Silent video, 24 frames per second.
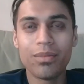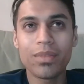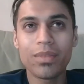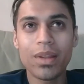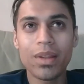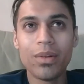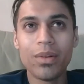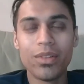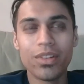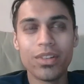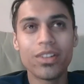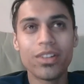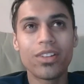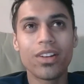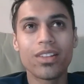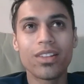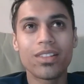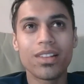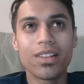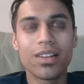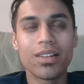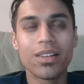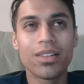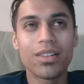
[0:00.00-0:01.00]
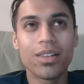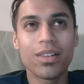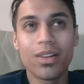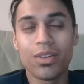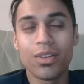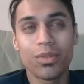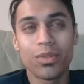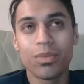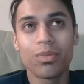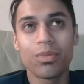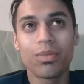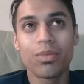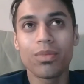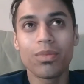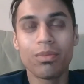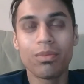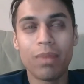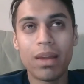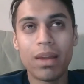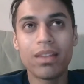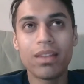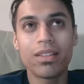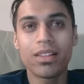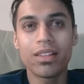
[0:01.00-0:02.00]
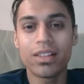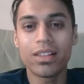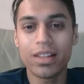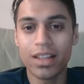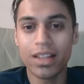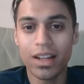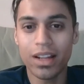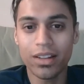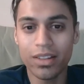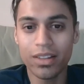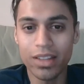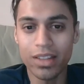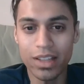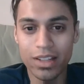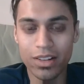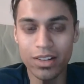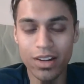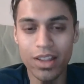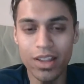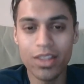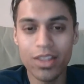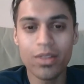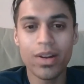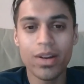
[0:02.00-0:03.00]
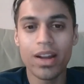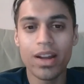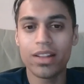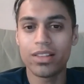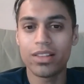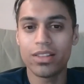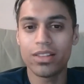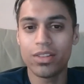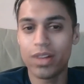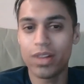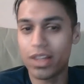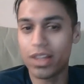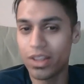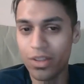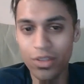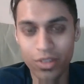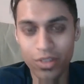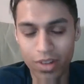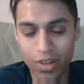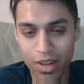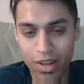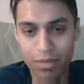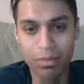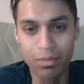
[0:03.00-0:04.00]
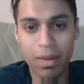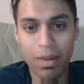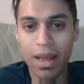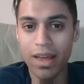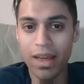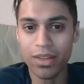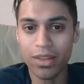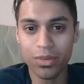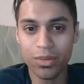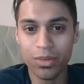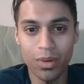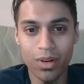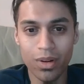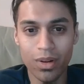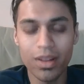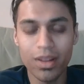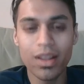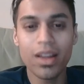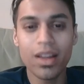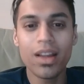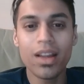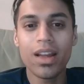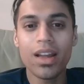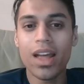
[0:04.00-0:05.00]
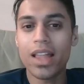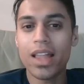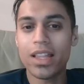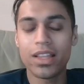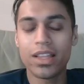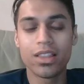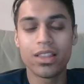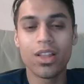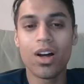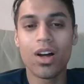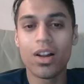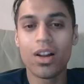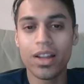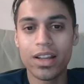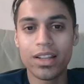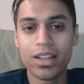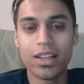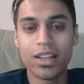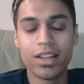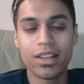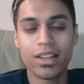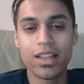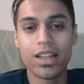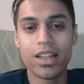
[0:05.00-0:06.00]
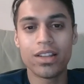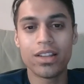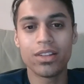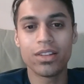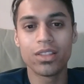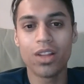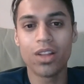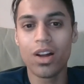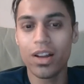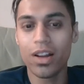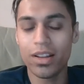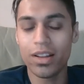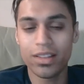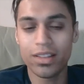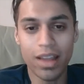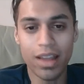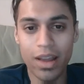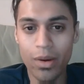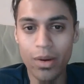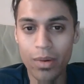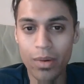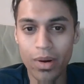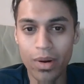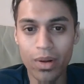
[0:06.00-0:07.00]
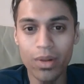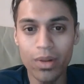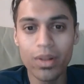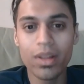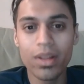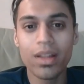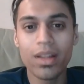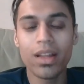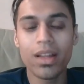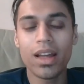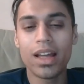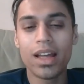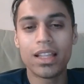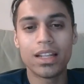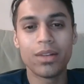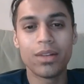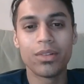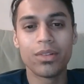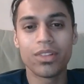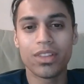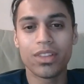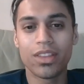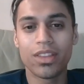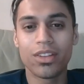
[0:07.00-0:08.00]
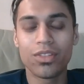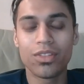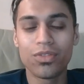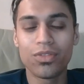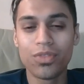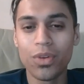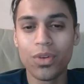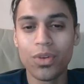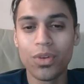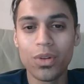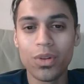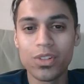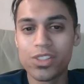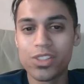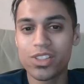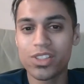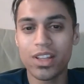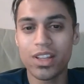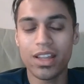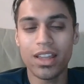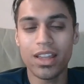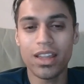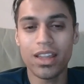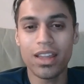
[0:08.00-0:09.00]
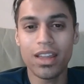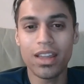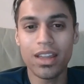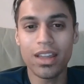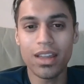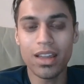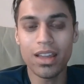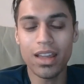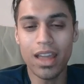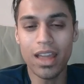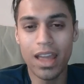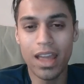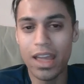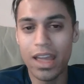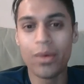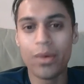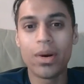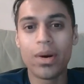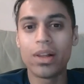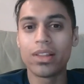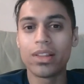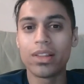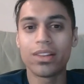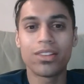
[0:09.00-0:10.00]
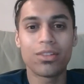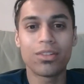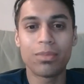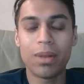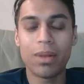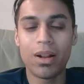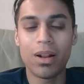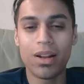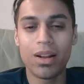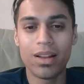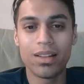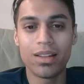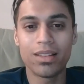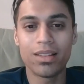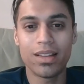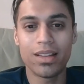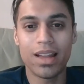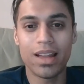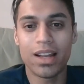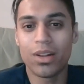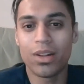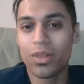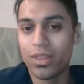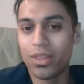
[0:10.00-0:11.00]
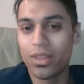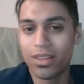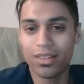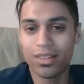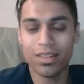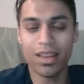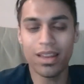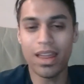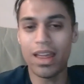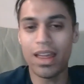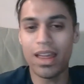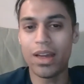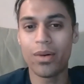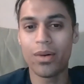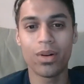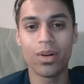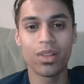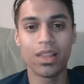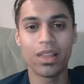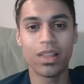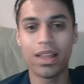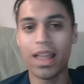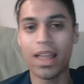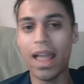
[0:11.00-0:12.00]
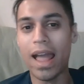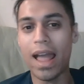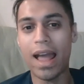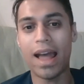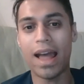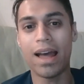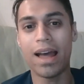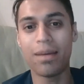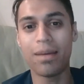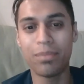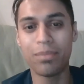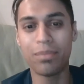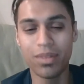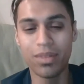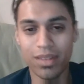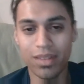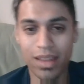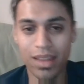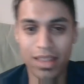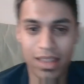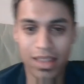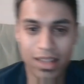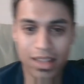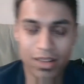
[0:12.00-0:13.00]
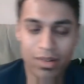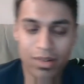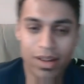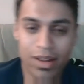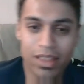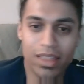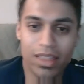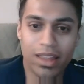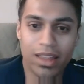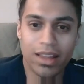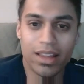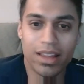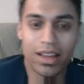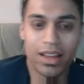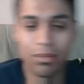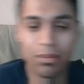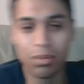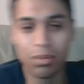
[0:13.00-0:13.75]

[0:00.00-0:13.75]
it was interesting because basically connect to the internet, you had a username, password, and you'd log in, and then you'd log into AOL, and then it was like this full just like AOL experience, and you had all these AOL like apps, and then you had like a